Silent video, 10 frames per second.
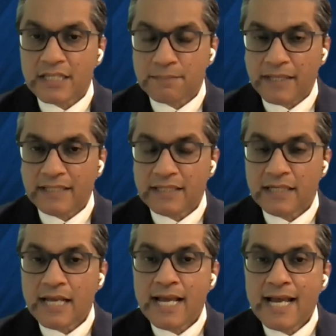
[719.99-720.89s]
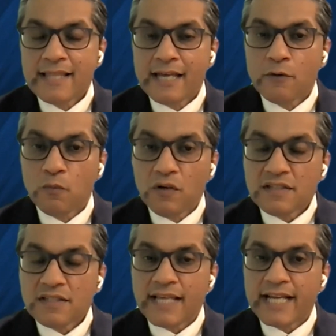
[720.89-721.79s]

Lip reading: explanted, that once